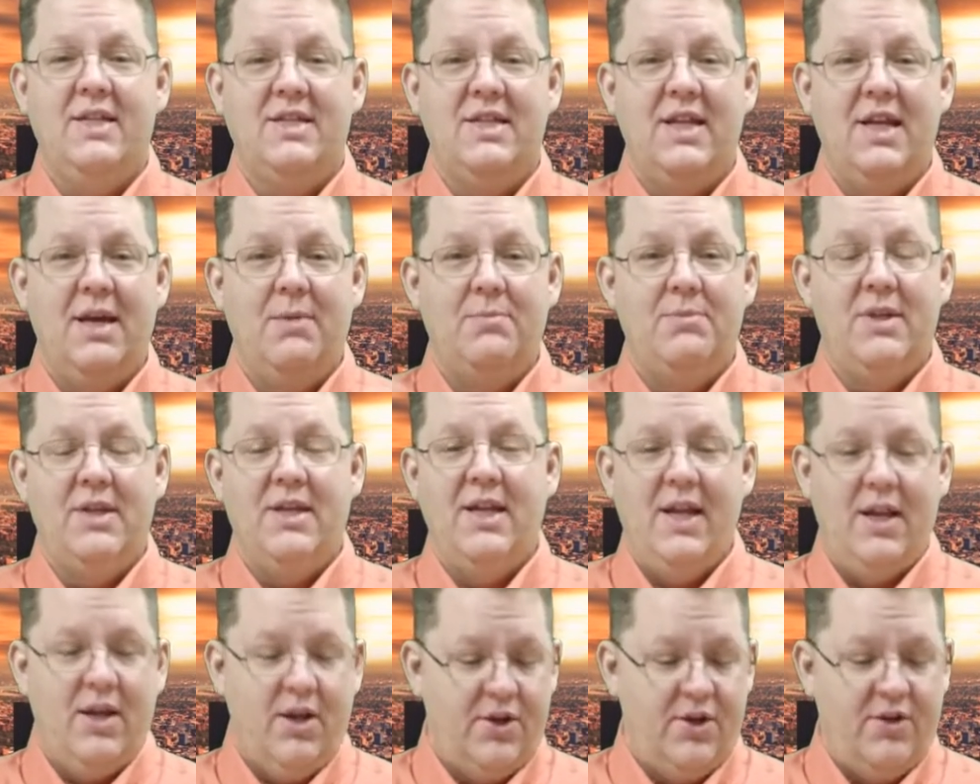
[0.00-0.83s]
Stay up to
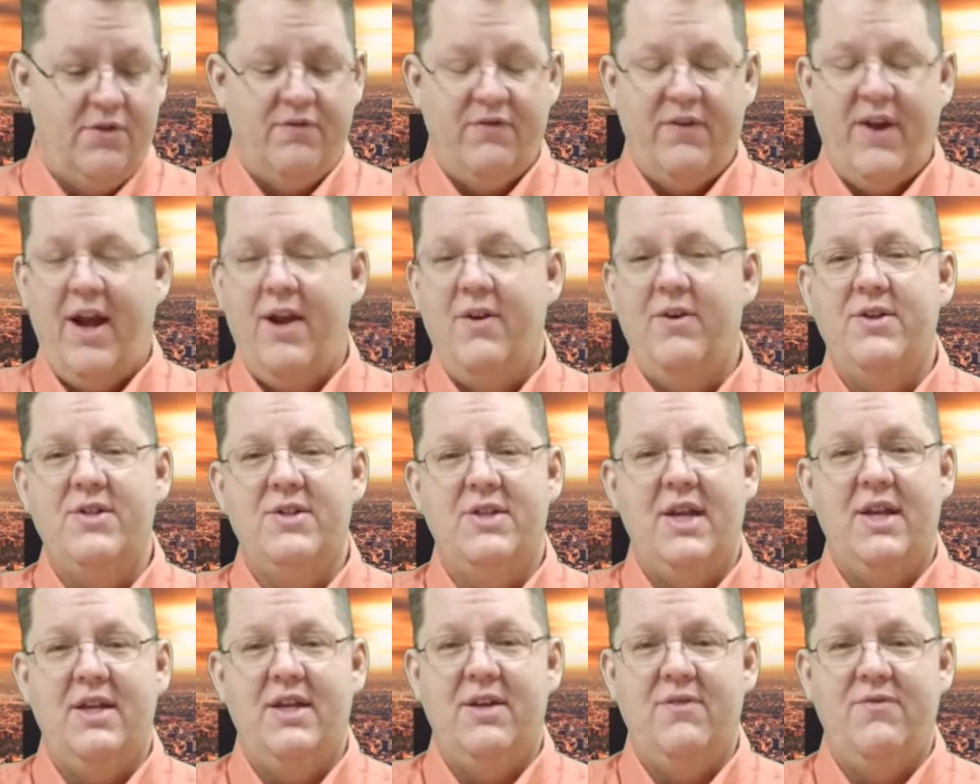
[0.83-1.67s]
date on your
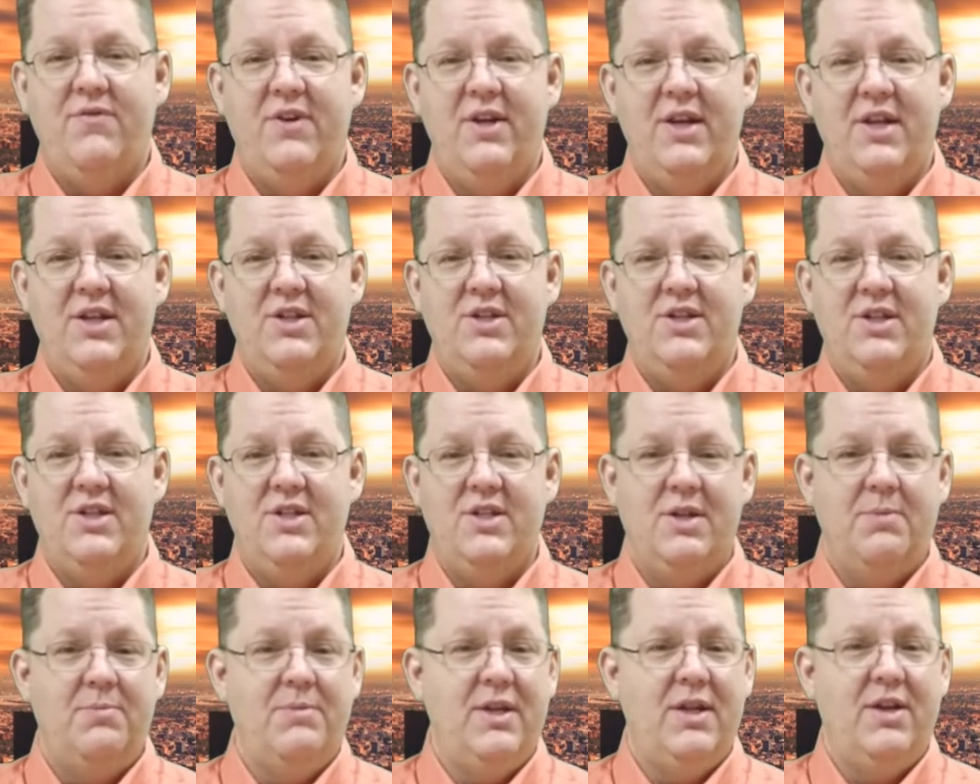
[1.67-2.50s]
virus definitions.
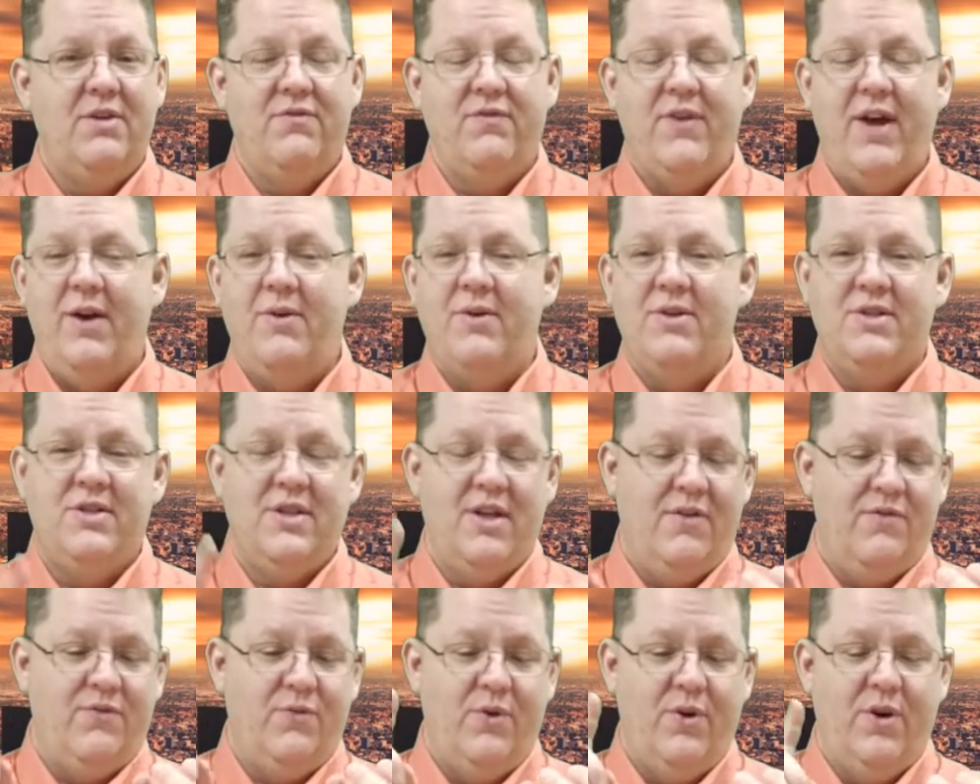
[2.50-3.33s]
Update your virus
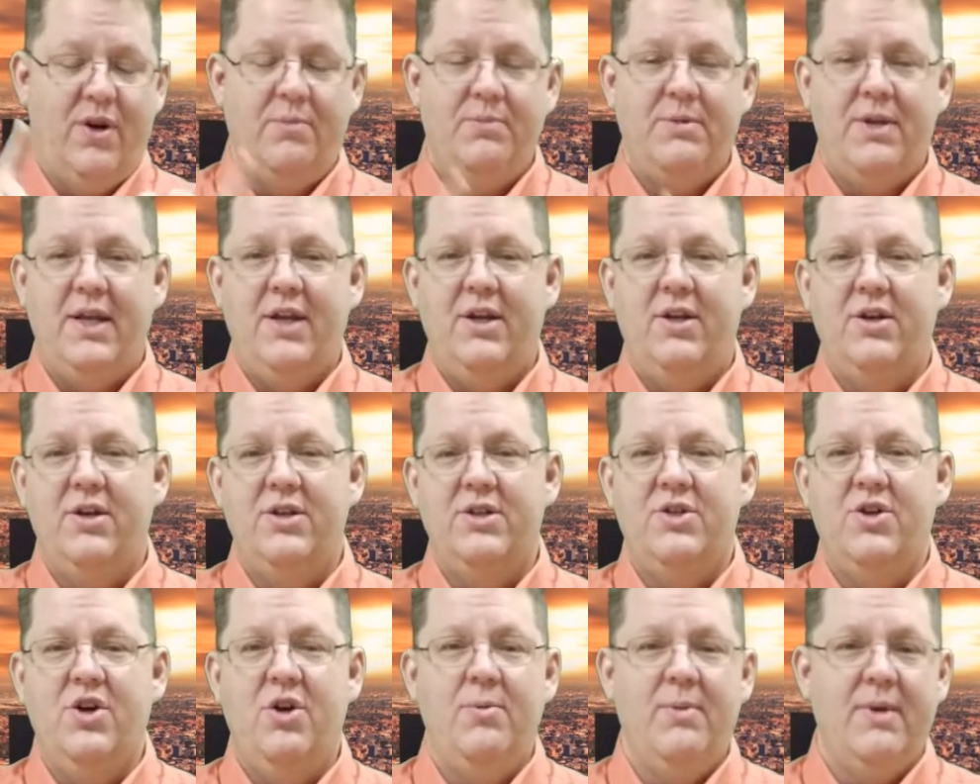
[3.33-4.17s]
software. Update your
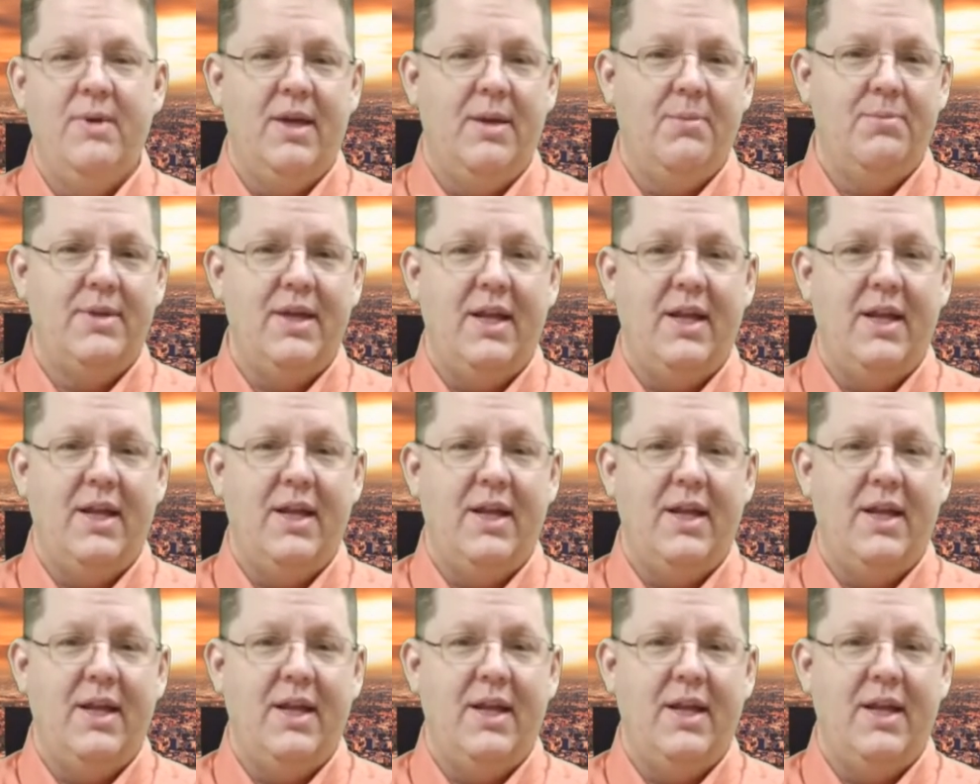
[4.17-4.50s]
Adobe.